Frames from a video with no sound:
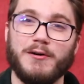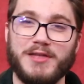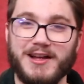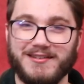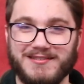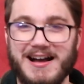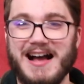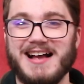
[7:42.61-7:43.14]

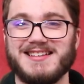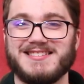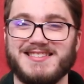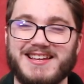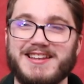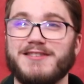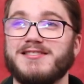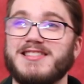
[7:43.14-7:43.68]
the last
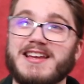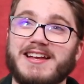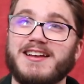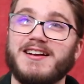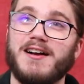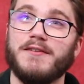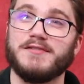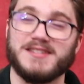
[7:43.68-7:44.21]
thing you're
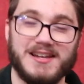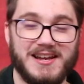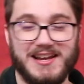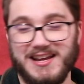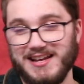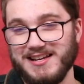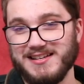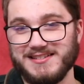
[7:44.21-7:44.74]
thinking of
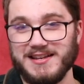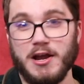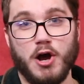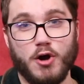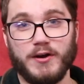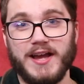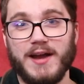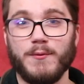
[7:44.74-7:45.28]
is,
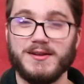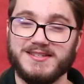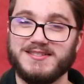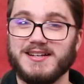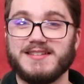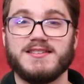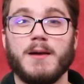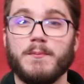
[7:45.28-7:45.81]
okay, what's
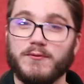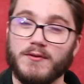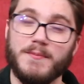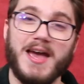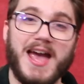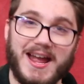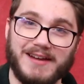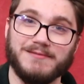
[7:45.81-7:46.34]
6 up
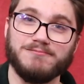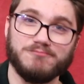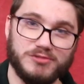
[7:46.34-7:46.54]
from A?